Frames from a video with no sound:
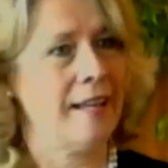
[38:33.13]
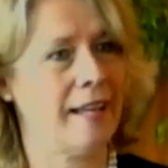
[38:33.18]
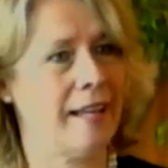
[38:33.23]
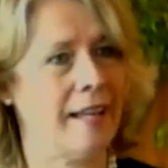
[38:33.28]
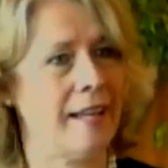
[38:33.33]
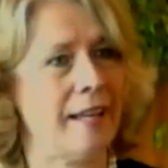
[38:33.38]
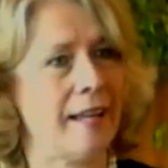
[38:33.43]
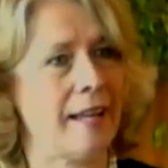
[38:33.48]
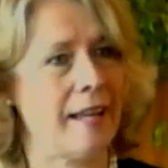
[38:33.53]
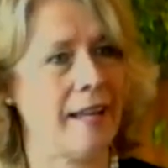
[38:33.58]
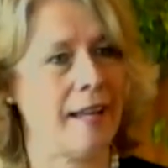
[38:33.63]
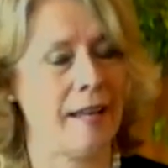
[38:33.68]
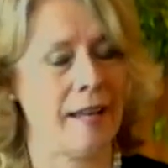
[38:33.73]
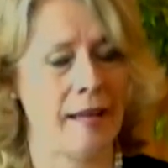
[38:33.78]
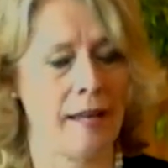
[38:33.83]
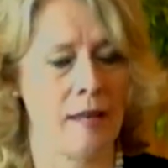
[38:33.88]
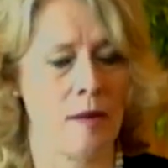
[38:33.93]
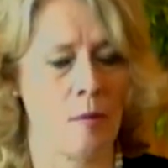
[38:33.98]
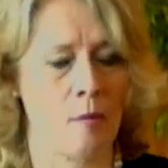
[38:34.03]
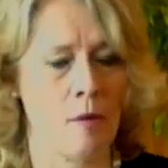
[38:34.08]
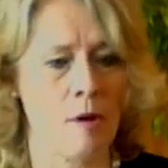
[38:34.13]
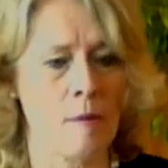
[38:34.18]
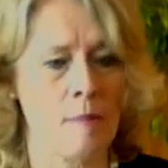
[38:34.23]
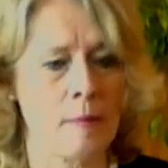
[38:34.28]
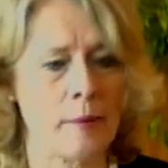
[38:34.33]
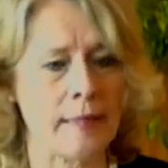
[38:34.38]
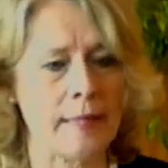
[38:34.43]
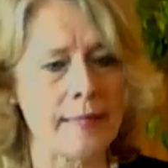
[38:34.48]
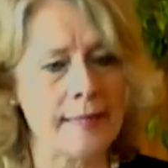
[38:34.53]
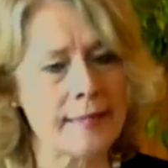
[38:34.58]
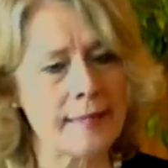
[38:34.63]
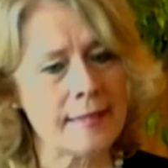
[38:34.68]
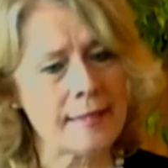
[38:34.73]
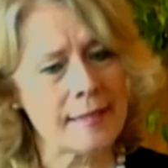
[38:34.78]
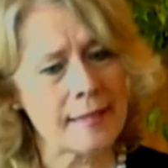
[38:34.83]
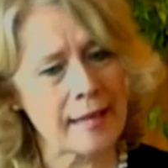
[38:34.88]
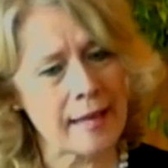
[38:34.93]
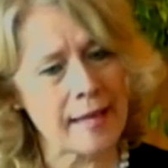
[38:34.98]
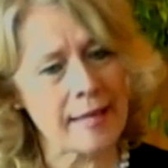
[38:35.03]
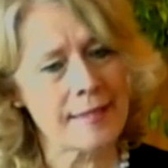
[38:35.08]
and, it, and it can work. But this is a
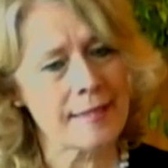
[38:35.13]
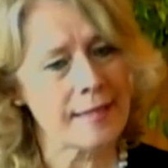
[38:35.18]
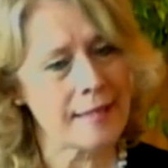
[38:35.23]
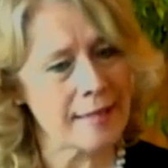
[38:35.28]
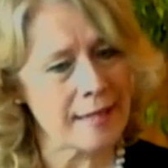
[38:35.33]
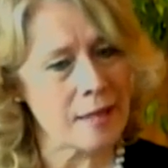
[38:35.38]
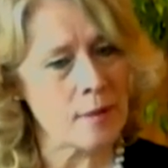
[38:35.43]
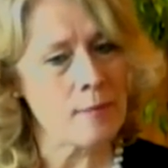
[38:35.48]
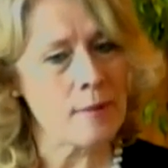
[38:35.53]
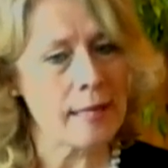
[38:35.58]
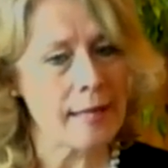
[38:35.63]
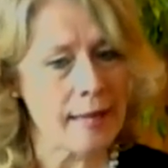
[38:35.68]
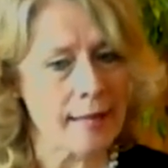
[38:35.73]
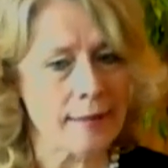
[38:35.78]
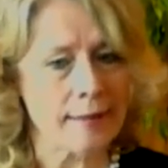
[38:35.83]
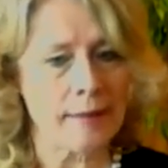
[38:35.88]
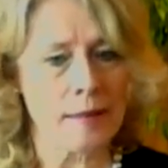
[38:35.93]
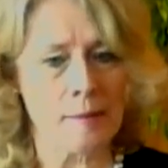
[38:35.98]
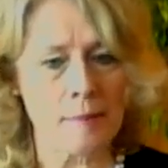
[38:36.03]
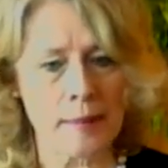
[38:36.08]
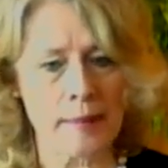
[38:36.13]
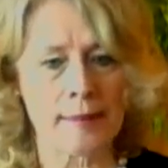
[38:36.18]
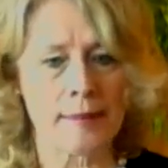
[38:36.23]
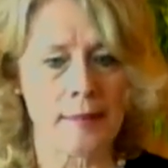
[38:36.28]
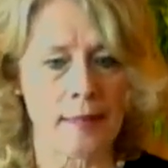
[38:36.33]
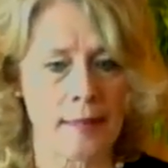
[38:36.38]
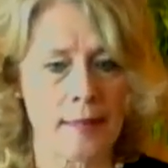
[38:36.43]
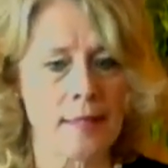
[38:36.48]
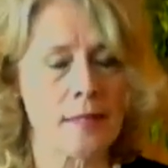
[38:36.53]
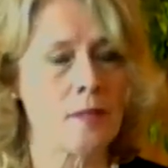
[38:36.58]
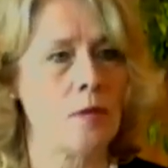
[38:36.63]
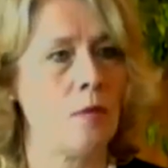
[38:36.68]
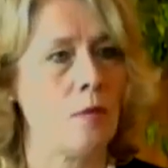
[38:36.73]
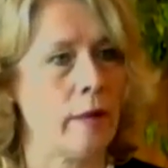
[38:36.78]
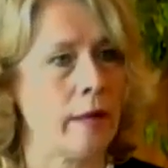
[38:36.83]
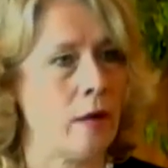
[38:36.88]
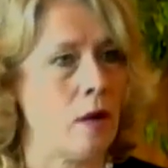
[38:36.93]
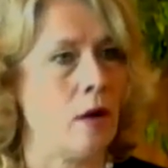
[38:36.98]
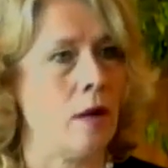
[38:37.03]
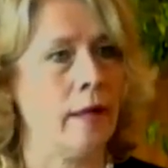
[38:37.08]
case I think we got a little bit of DOS
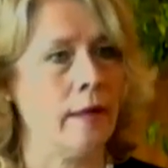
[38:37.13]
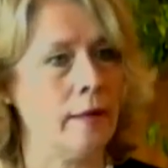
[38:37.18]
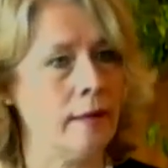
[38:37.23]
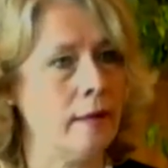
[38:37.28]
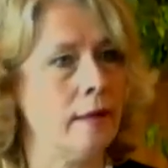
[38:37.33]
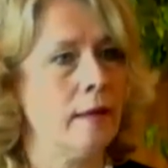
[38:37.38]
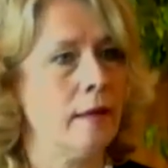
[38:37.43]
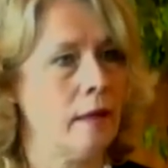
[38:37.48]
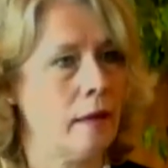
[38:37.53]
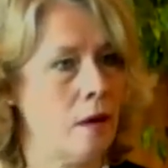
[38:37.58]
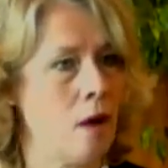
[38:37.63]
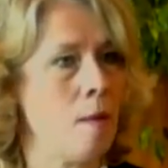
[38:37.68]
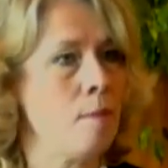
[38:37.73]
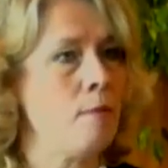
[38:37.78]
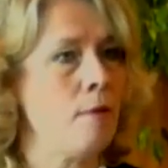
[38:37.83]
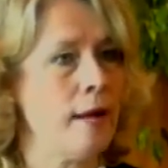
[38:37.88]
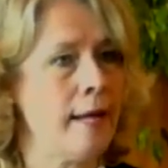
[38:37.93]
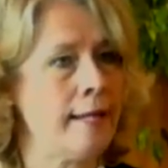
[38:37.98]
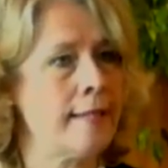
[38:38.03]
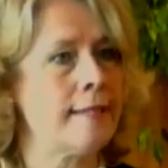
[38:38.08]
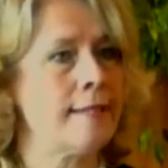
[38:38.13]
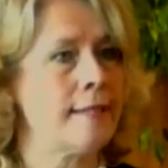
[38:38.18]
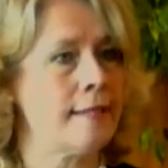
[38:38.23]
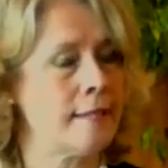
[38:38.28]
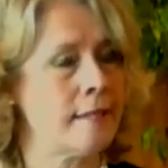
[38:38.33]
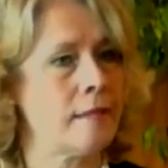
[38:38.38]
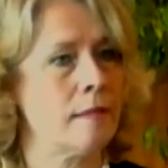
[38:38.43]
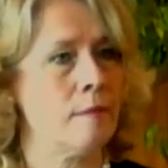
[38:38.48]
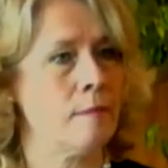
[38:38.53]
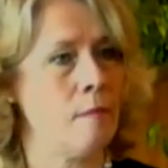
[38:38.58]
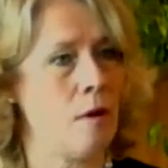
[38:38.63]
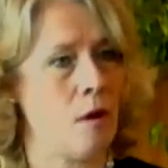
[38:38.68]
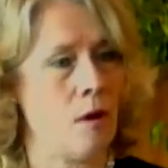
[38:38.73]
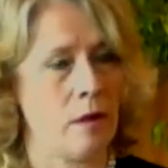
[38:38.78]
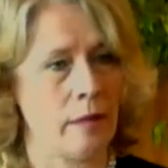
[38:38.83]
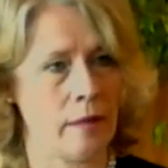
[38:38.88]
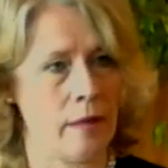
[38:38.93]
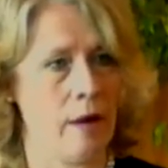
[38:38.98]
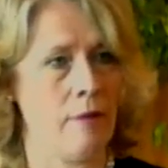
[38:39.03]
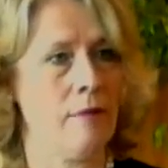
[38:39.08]
going on, an operating system
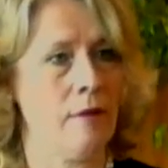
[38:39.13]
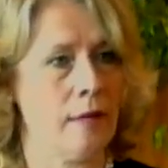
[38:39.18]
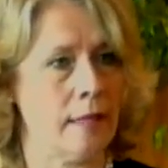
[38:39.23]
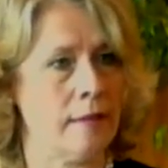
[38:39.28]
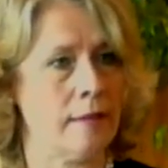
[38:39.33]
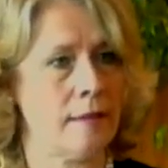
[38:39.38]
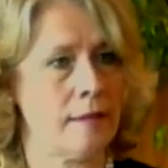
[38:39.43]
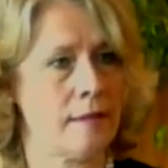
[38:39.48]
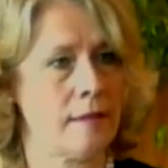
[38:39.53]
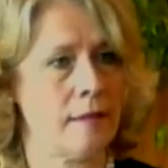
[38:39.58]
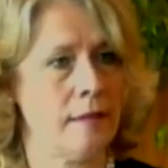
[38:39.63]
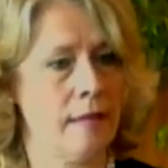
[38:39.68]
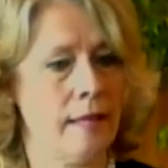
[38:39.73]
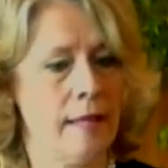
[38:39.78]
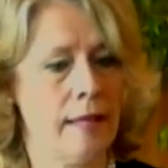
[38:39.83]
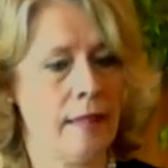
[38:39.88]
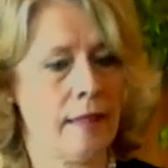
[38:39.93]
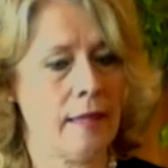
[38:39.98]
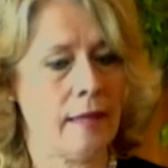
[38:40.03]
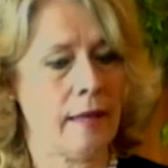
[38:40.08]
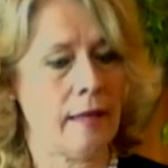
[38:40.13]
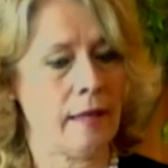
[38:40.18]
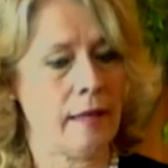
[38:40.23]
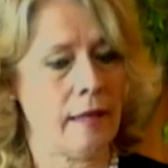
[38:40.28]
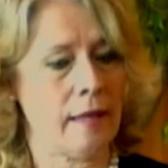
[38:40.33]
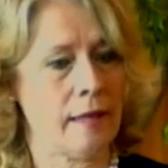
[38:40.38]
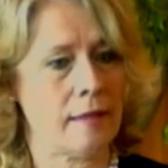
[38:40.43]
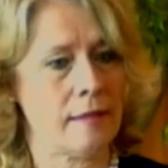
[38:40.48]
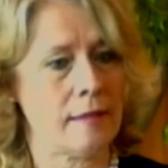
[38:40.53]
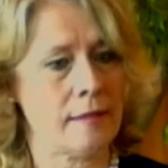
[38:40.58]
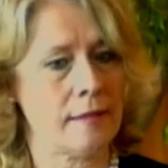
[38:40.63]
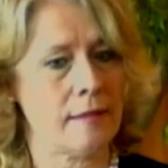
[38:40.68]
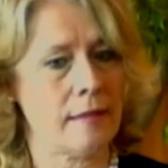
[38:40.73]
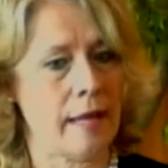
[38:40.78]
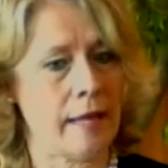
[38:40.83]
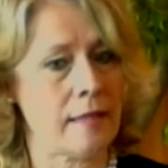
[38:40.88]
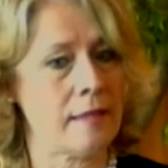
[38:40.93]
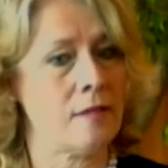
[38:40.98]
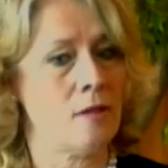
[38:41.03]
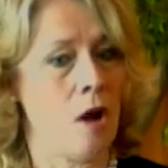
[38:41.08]
on governance that is,
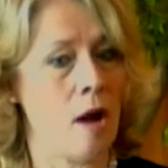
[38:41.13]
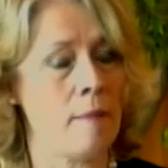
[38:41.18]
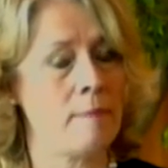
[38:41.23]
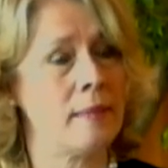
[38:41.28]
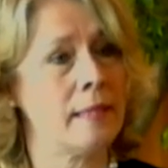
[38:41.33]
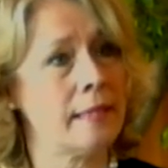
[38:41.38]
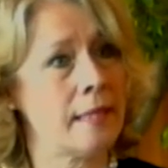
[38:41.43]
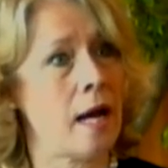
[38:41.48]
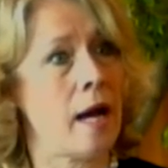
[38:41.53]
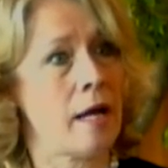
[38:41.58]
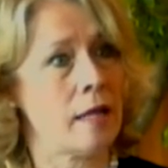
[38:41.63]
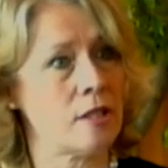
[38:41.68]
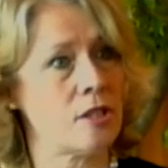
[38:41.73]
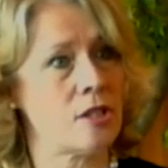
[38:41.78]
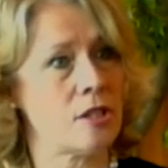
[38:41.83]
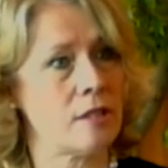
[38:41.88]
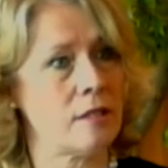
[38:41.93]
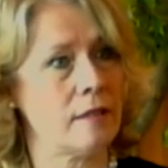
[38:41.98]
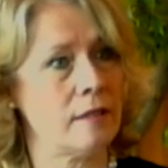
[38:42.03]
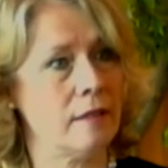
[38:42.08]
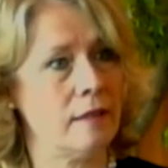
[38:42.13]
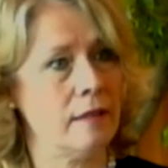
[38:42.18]
has not been touched.